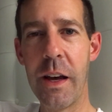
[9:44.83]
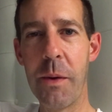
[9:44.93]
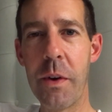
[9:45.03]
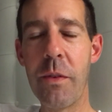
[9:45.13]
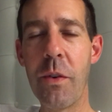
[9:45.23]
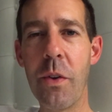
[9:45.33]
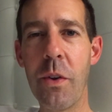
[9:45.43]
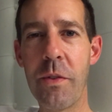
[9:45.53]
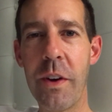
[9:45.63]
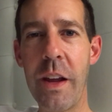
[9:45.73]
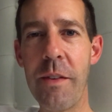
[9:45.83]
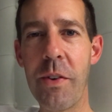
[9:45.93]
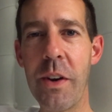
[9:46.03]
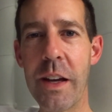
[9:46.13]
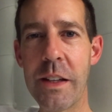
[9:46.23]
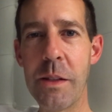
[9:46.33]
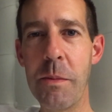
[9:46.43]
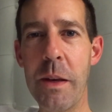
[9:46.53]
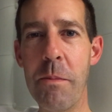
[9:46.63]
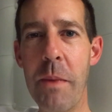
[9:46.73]
I want to roll over and have her next to
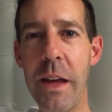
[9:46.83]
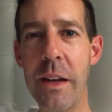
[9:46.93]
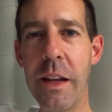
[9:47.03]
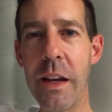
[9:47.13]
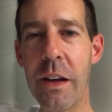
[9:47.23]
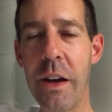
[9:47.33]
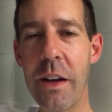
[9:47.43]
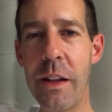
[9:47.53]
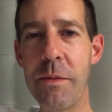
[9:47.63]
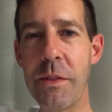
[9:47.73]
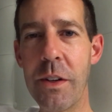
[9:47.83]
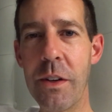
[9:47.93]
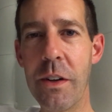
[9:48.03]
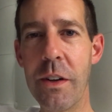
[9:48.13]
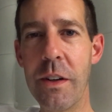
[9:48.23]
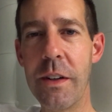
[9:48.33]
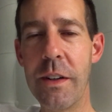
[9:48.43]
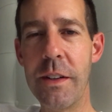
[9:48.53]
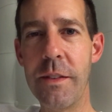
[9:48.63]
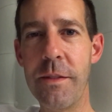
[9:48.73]
me in bed and cuddle up to her
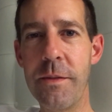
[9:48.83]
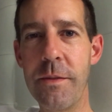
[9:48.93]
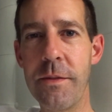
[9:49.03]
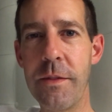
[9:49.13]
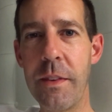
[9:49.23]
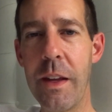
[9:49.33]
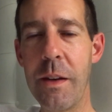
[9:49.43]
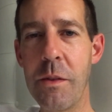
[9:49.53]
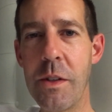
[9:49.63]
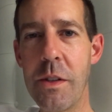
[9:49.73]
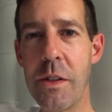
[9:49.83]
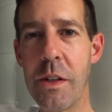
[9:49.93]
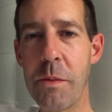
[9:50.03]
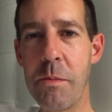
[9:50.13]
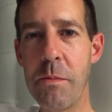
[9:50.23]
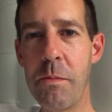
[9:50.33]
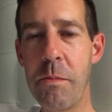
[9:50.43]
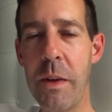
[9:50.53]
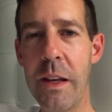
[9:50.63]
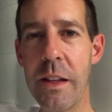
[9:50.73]
and just
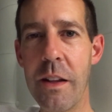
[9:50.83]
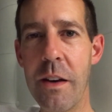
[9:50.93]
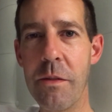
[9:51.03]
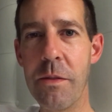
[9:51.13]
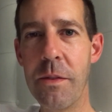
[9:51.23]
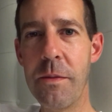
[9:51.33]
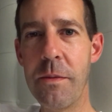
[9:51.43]
be in love.